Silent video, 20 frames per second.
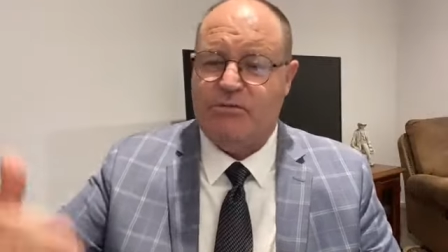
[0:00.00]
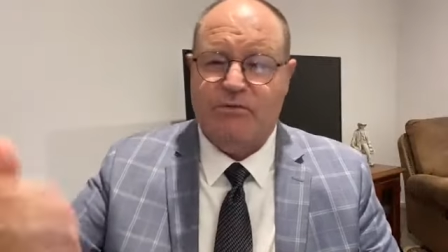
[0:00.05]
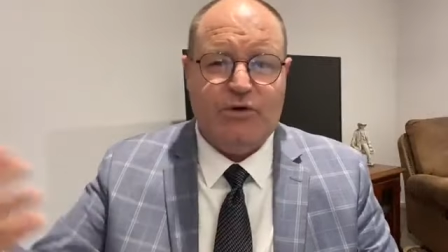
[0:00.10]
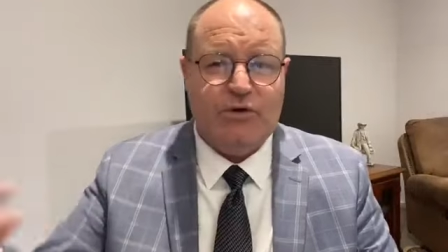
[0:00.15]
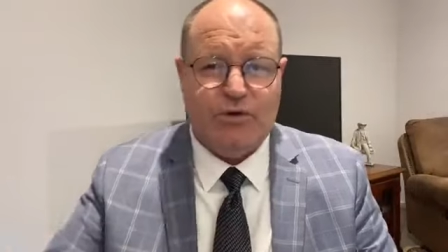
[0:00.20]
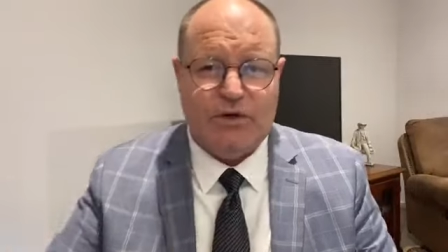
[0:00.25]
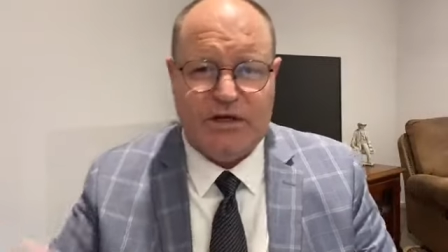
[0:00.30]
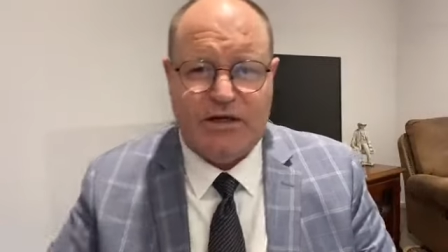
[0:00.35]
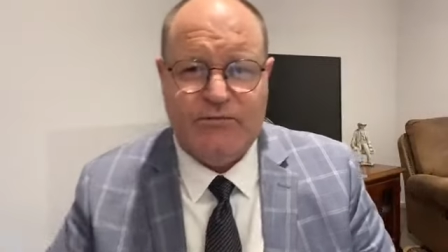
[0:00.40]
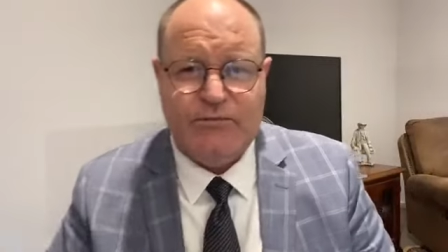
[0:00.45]
and we
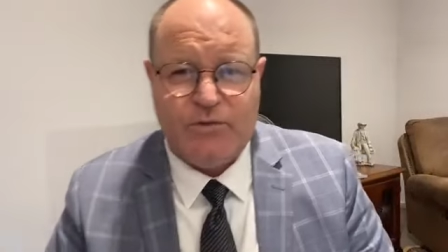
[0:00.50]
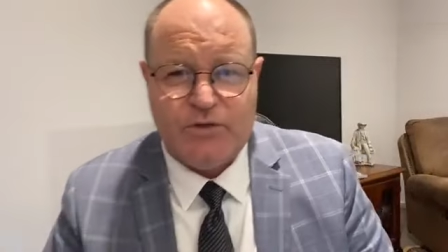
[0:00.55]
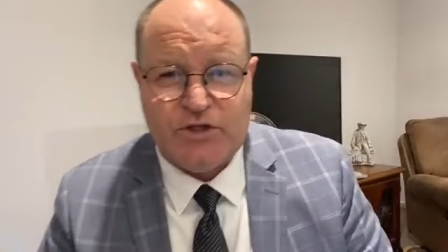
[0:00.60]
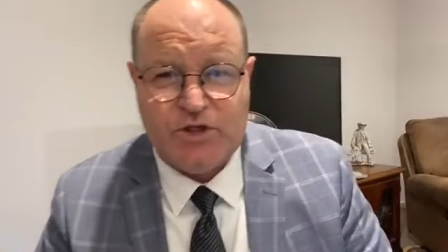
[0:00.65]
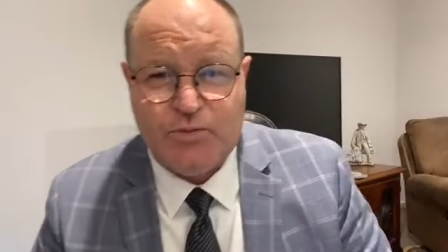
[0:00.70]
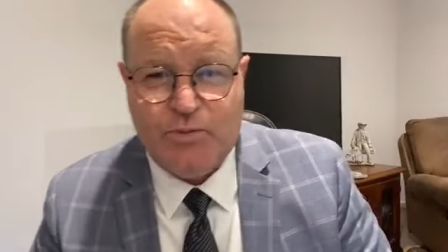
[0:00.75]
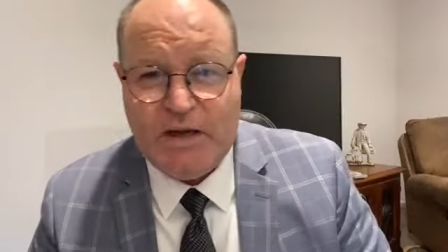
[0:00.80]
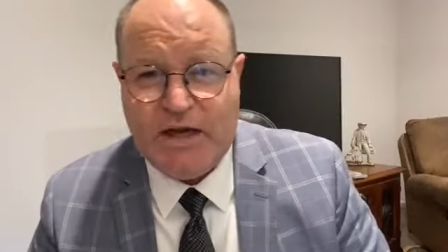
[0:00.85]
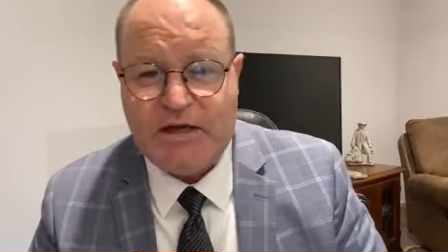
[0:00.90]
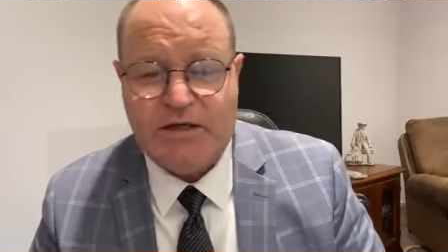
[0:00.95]
ought to give
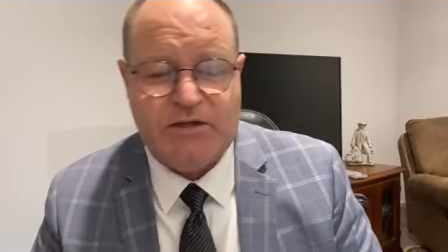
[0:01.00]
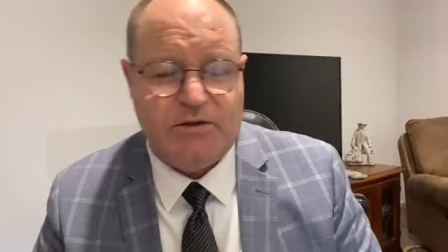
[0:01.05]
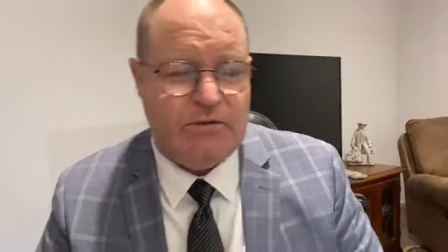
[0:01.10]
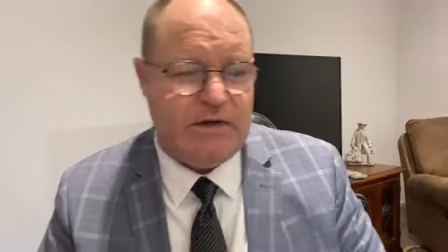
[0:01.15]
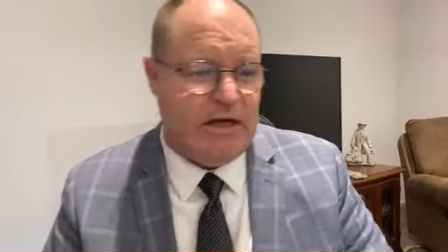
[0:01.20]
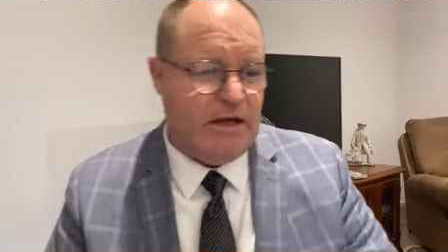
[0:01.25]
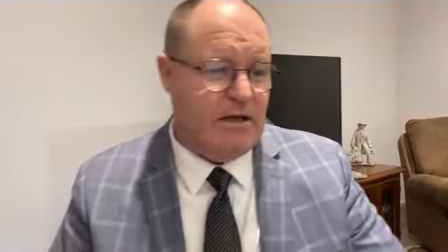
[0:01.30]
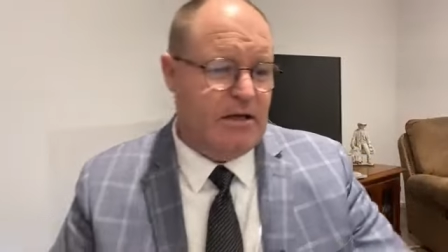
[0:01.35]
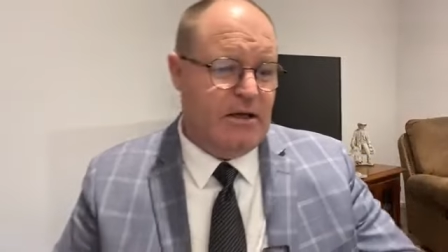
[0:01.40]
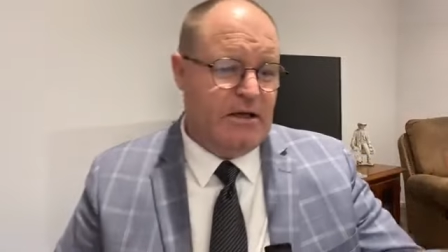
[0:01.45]
respect
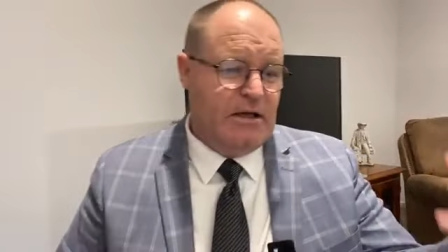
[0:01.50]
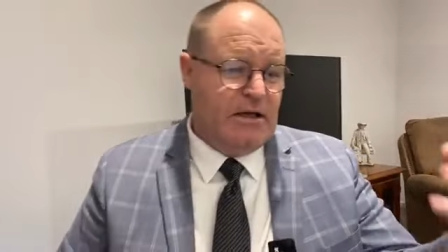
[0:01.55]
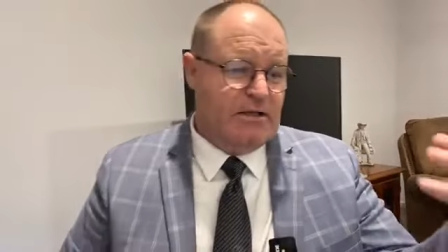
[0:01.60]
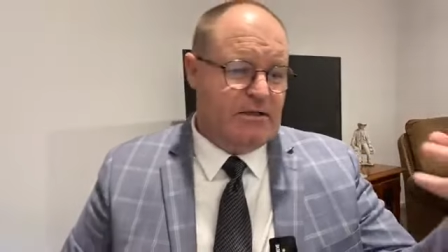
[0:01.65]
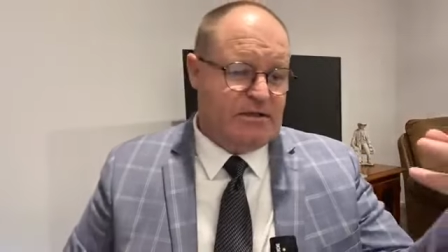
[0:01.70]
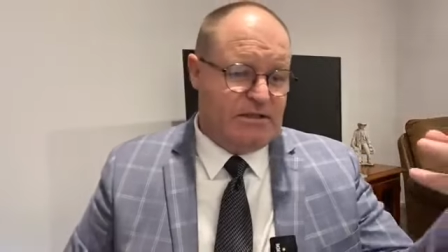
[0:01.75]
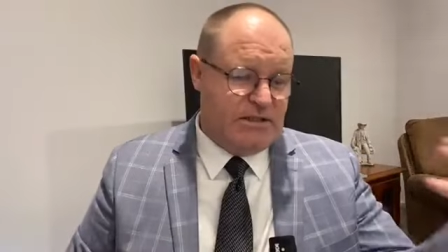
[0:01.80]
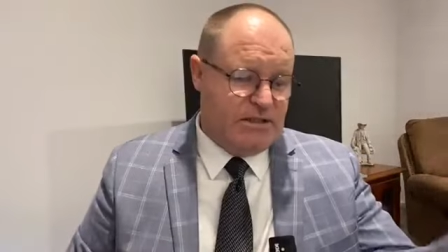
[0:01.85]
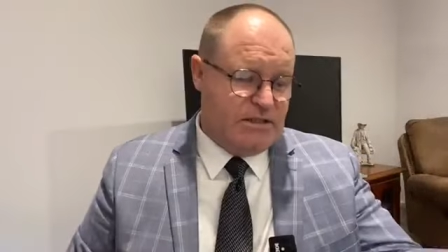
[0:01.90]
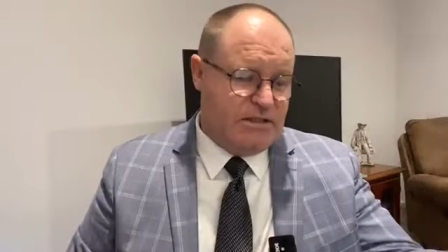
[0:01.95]
to our
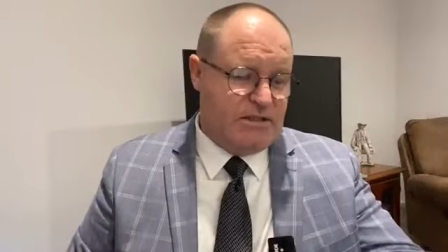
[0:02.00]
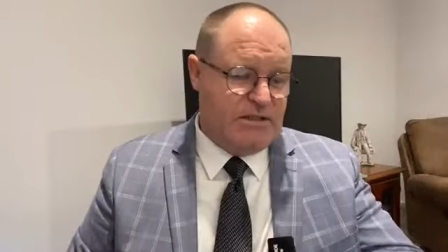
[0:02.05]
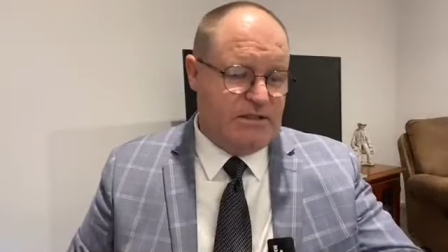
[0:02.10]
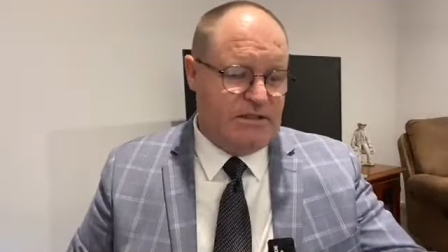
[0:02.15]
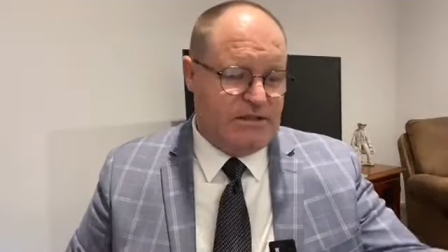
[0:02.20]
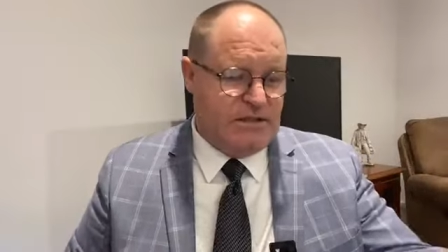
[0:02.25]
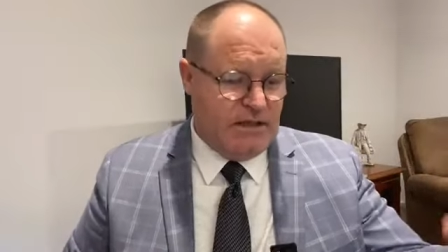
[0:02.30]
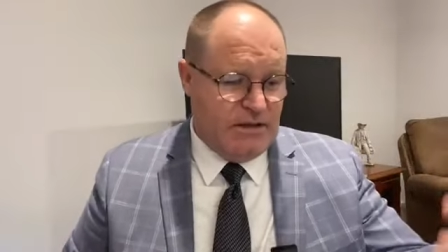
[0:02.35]
sisters.